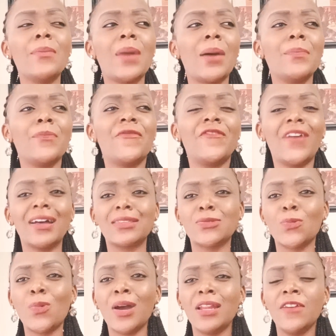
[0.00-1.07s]
I'm fat.
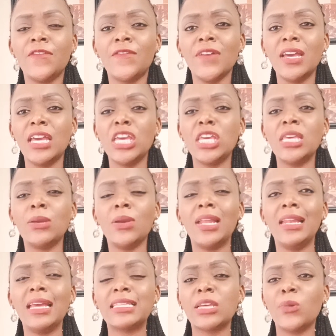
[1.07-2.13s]
What if he
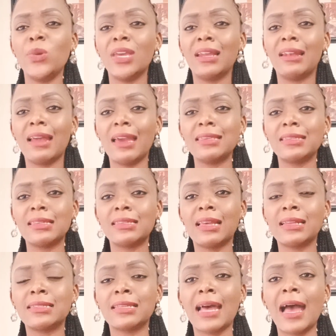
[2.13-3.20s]
later realizes
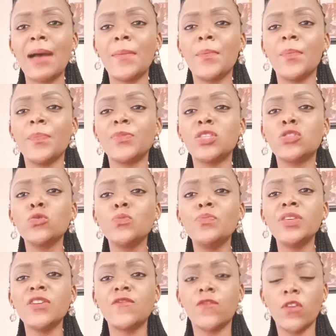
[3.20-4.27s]
that I'm too
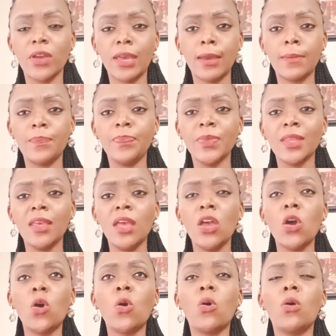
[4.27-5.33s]
big for him?
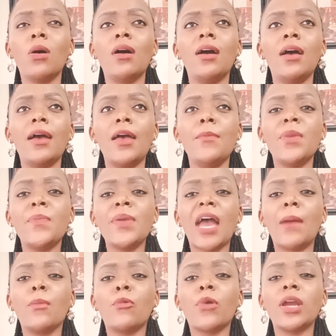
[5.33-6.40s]
Or maybe
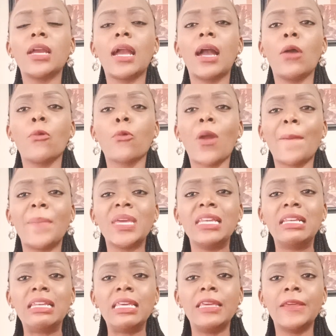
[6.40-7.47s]
I'm growing
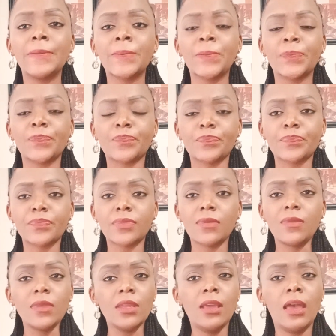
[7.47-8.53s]
rapidly
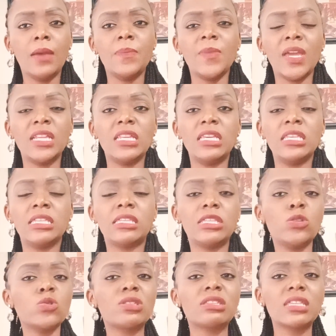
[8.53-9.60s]
and he's
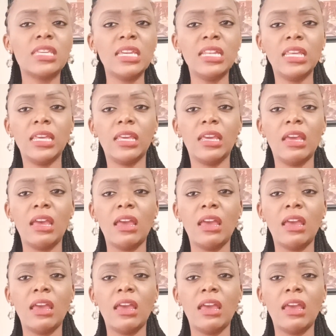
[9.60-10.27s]
too skinny.